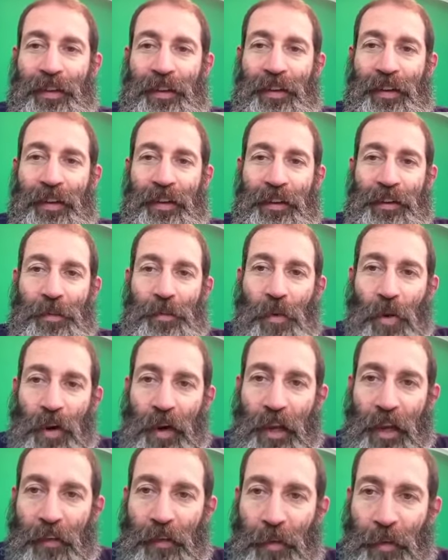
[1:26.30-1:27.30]
uh, good
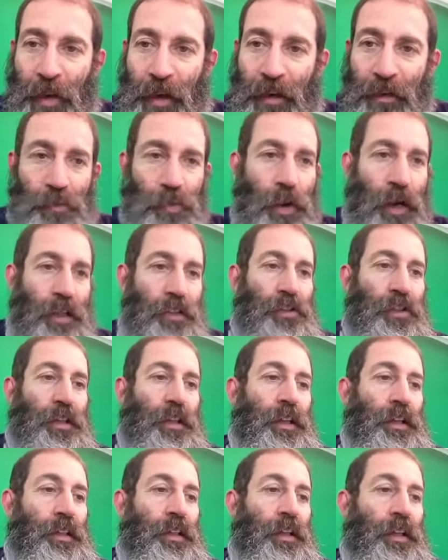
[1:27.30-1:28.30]
morning, everybody that's
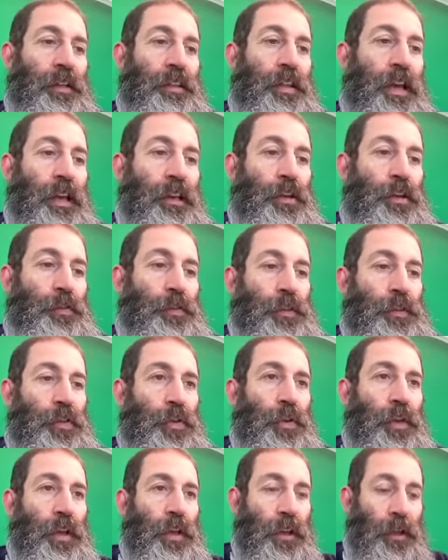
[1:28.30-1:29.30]
watching, and uh, thank you for
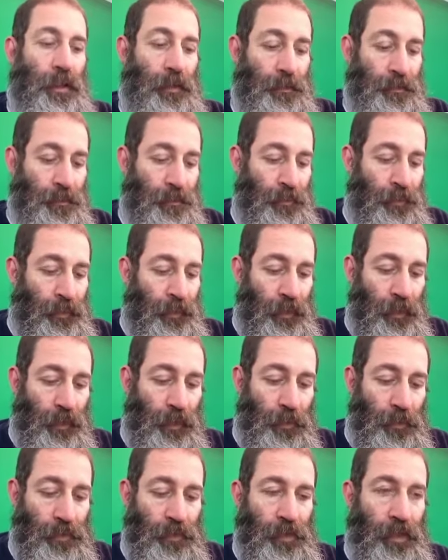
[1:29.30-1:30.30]
tuning in.
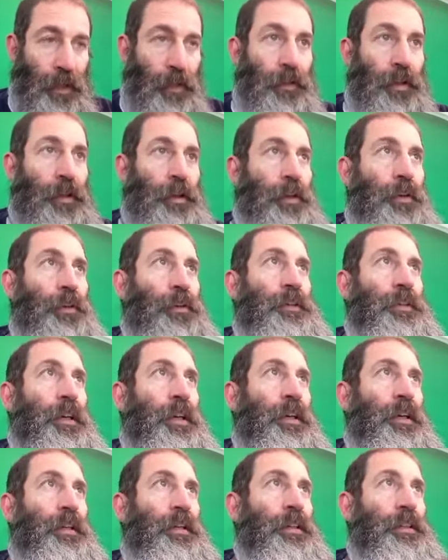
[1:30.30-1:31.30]
And we'll see how it goes.
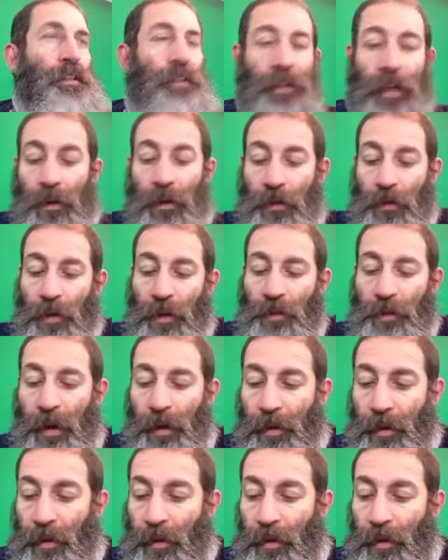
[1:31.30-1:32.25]
Uh, let's see. I'll call them. I'll,